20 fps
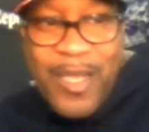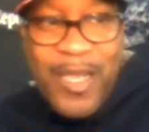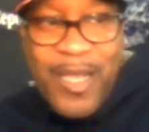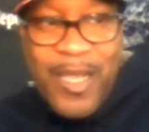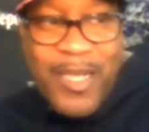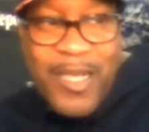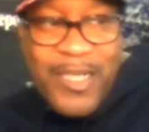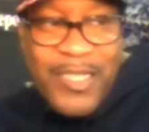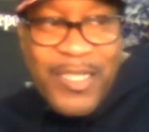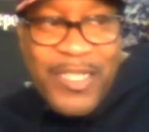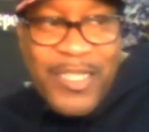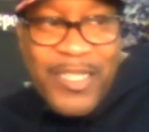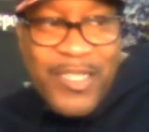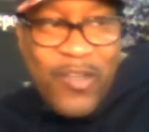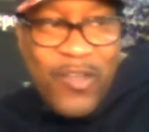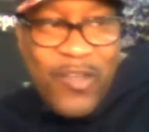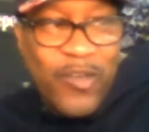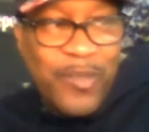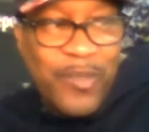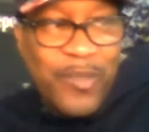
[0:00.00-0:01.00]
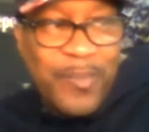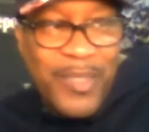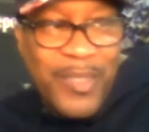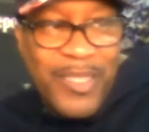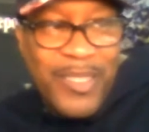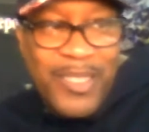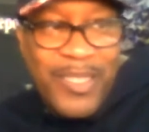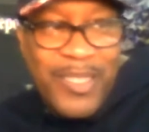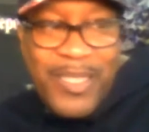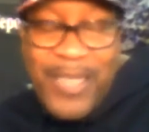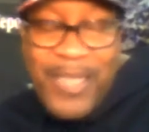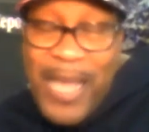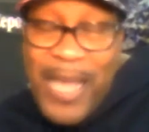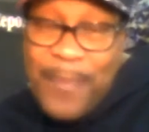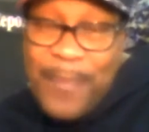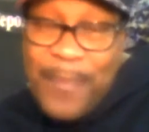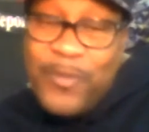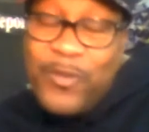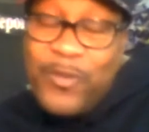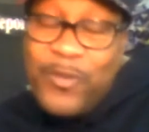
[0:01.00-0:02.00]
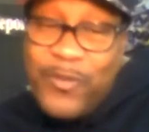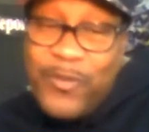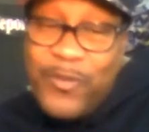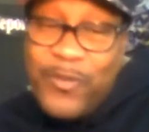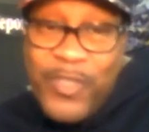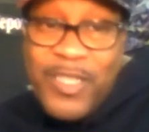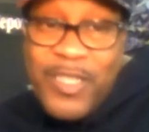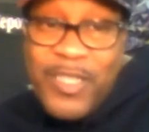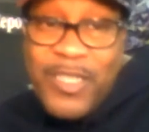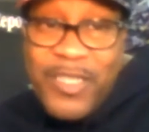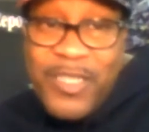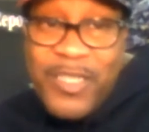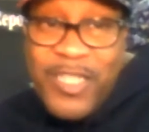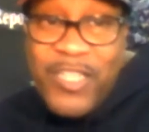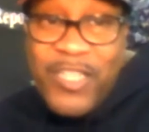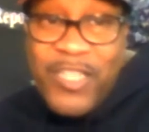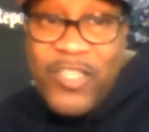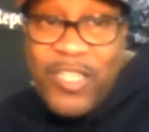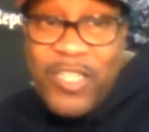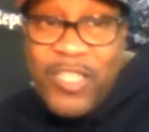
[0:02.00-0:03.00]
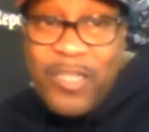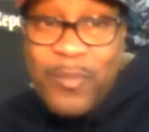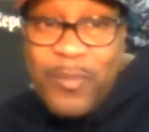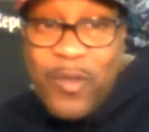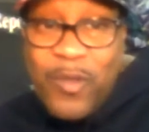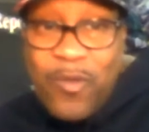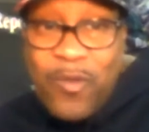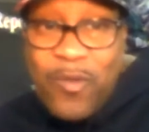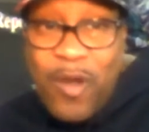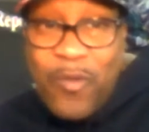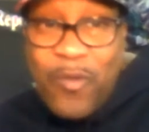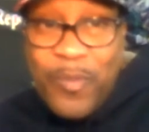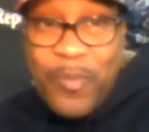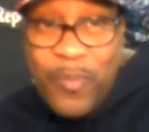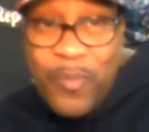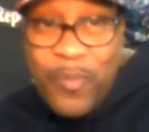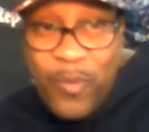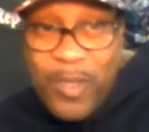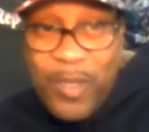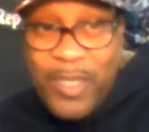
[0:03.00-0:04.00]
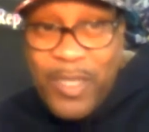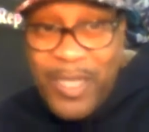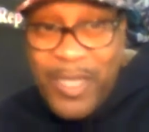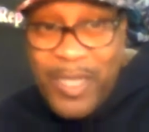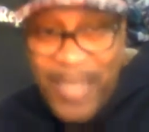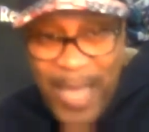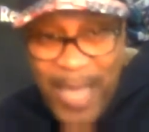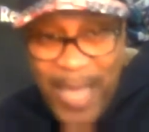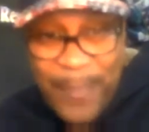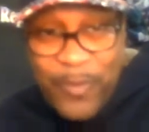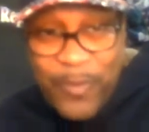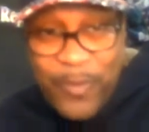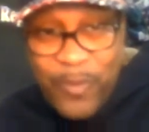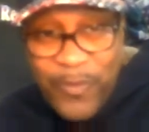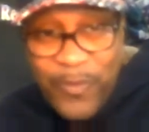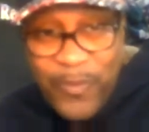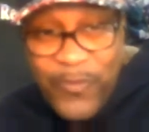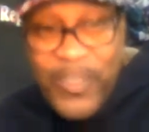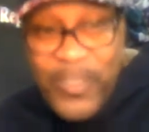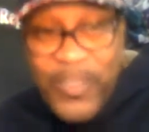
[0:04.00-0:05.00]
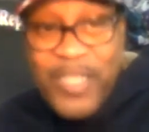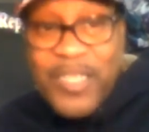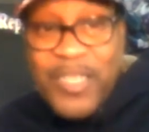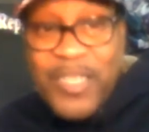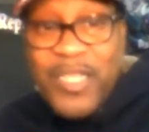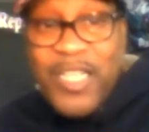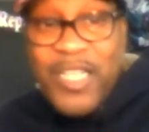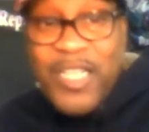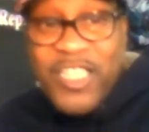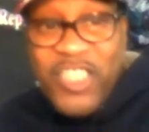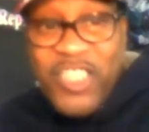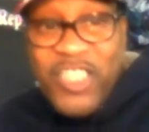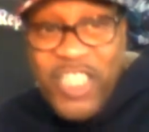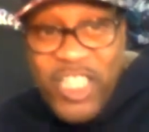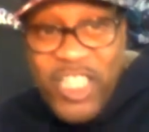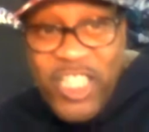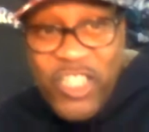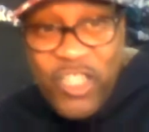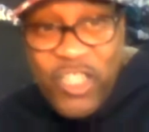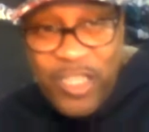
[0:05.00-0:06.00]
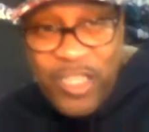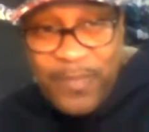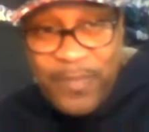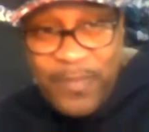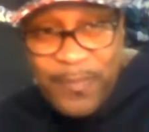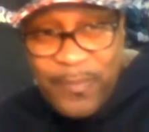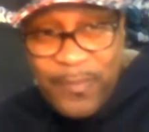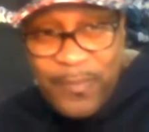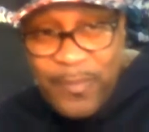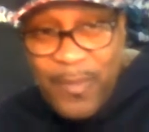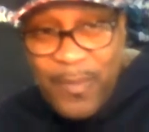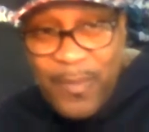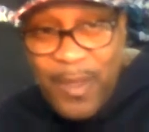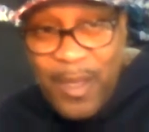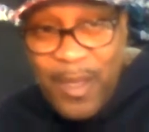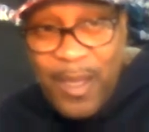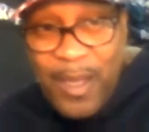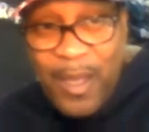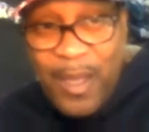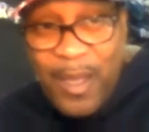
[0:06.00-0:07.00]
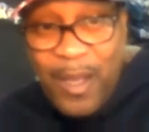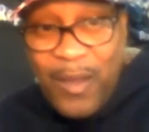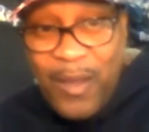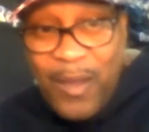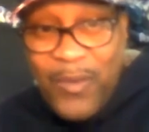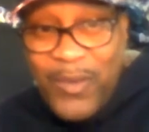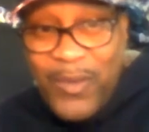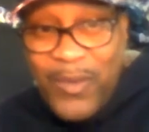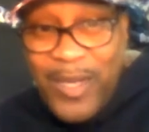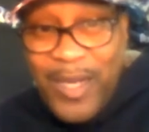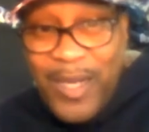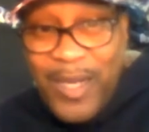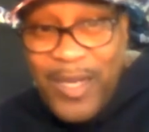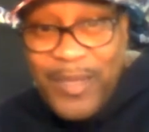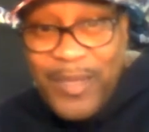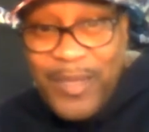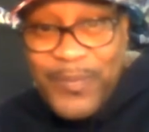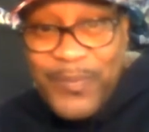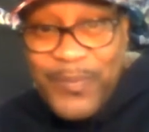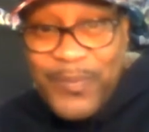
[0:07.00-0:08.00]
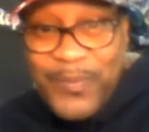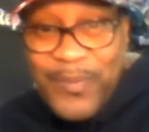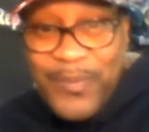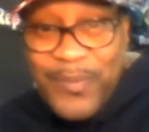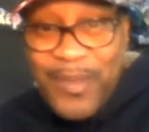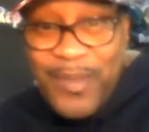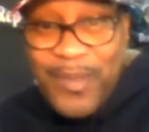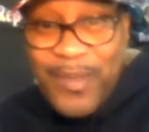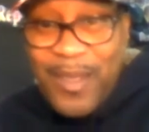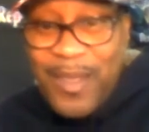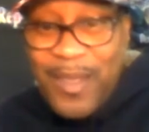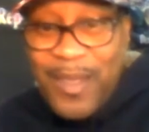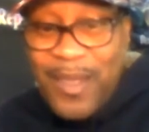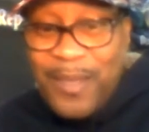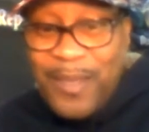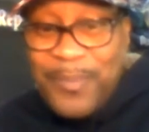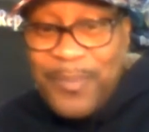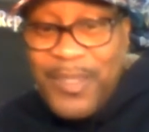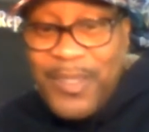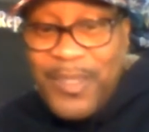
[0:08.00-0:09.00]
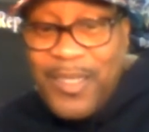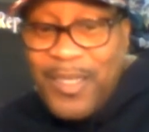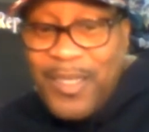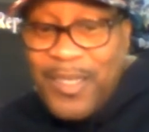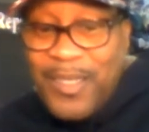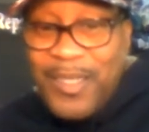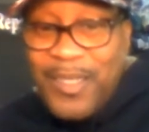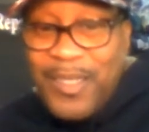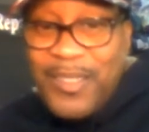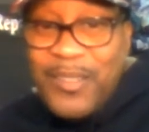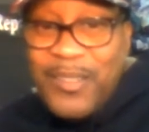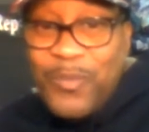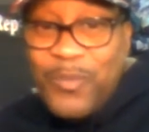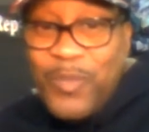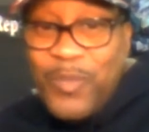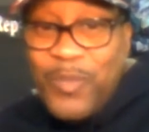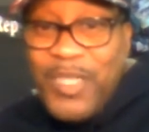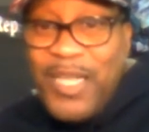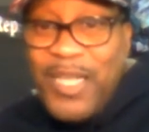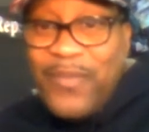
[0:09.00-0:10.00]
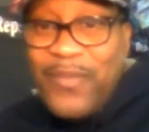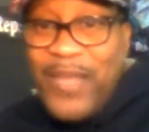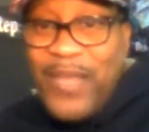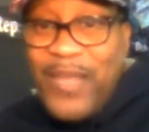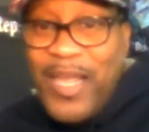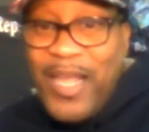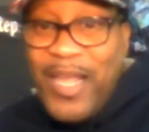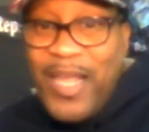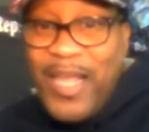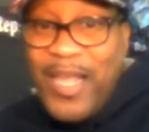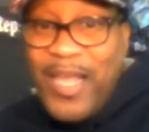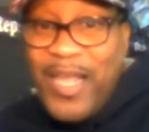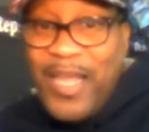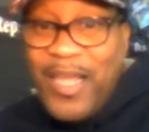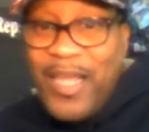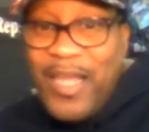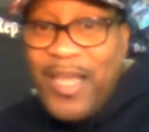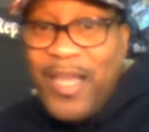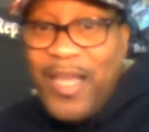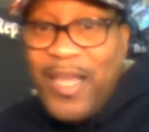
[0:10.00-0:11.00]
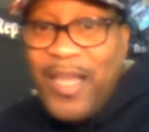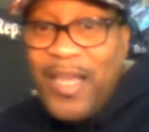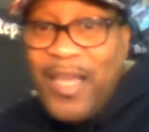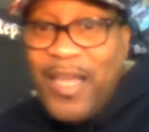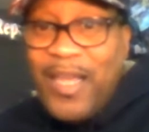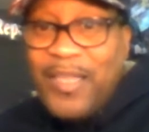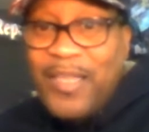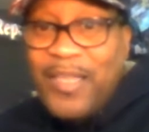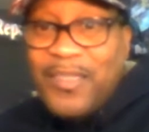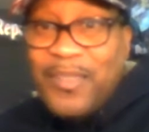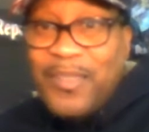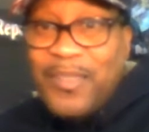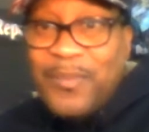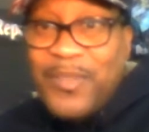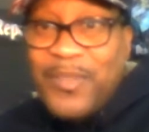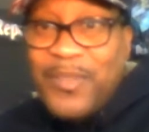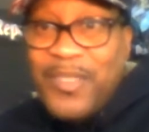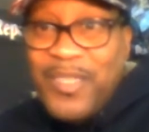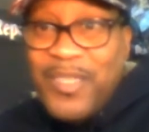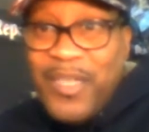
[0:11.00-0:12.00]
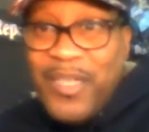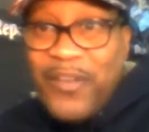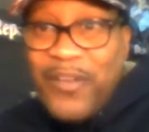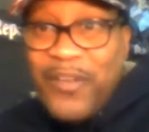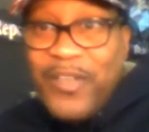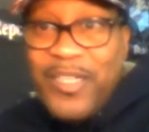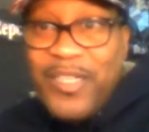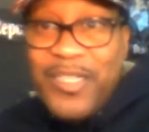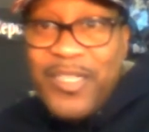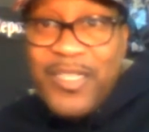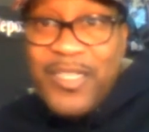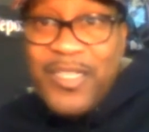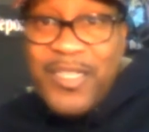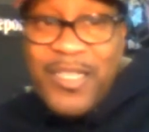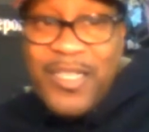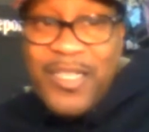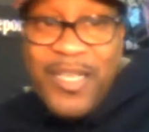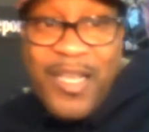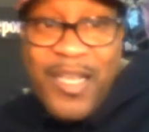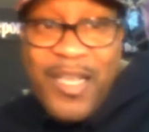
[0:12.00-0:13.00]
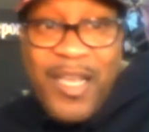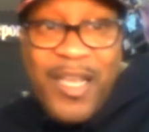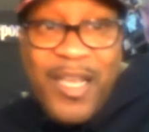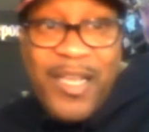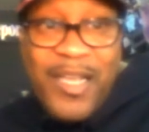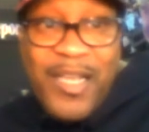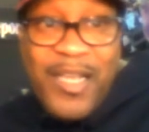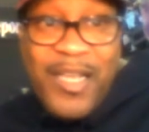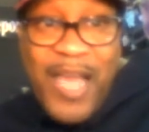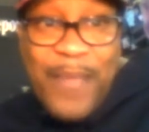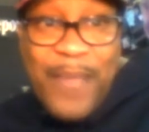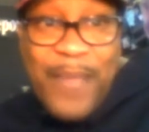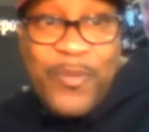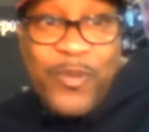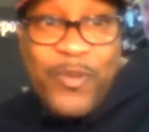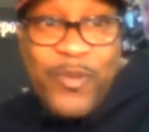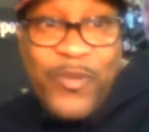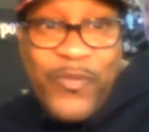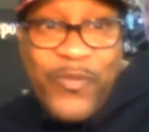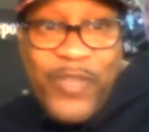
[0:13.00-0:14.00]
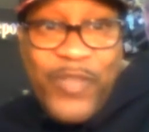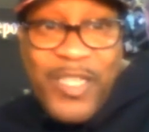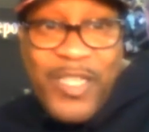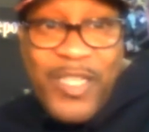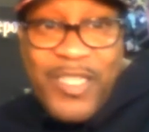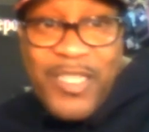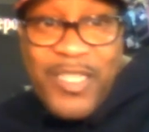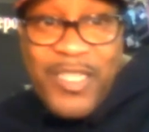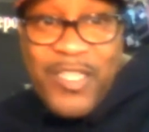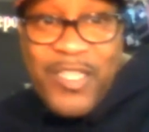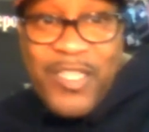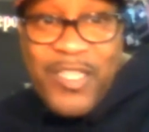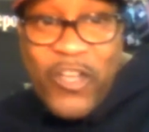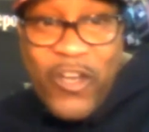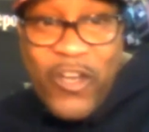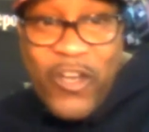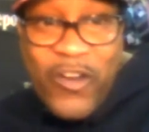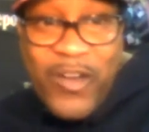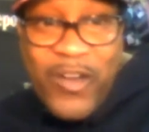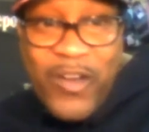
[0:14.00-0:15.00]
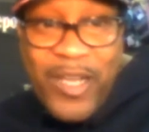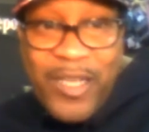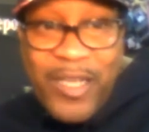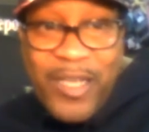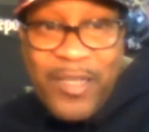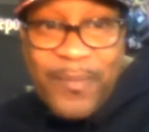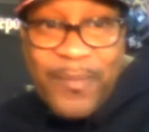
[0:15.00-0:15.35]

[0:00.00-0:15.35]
and this is going to be the capital offense edition of the McGraw Report, the capital offense edition, okay? Because we have had some serious capital offenses occurring